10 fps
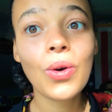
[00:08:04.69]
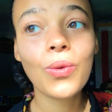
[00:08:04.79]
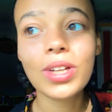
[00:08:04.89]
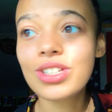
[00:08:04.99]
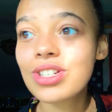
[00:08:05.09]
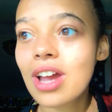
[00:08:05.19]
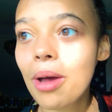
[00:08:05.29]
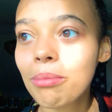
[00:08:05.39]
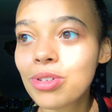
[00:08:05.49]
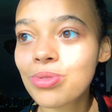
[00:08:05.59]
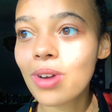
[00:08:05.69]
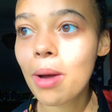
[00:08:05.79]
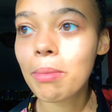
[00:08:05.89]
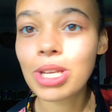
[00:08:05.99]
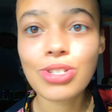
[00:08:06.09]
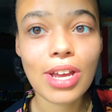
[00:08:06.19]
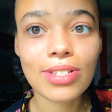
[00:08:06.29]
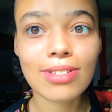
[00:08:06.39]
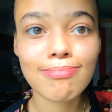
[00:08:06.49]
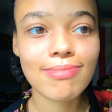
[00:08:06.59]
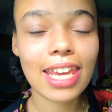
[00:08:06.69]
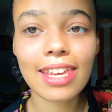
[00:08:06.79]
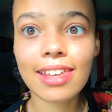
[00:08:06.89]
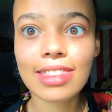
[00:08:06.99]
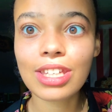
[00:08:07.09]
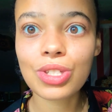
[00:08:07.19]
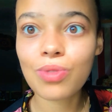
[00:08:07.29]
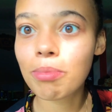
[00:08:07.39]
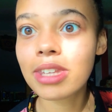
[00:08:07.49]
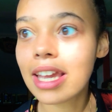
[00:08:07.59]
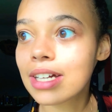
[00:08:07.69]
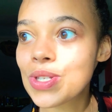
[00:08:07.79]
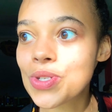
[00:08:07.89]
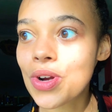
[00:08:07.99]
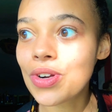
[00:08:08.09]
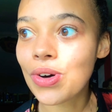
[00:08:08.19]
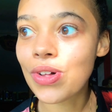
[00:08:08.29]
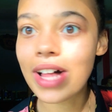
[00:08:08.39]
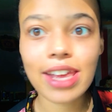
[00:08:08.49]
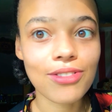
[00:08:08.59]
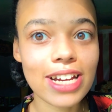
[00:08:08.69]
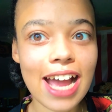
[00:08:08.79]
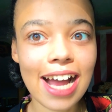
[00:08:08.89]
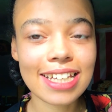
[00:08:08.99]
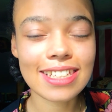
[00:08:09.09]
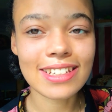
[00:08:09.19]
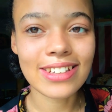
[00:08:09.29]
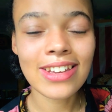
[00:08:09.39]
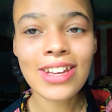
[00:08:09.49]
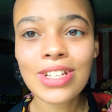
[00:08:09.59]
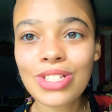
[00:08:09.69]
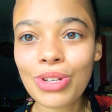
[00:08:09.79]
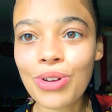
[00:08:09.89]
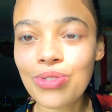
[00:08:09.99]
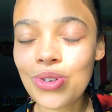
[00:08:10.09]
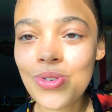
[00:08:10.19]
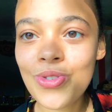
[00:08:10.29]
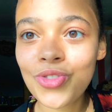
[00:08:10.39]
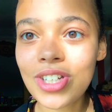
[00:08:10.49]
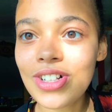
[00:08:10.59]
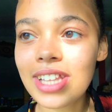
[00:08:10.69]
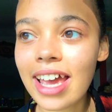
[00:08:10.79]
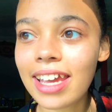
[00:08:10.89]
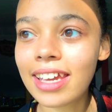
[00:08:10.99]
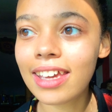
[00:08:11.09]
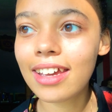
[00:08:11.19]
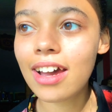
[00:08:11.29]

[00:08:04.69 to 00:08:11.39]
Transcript: which comes from just taking things from the external and reacting. So if you feel like,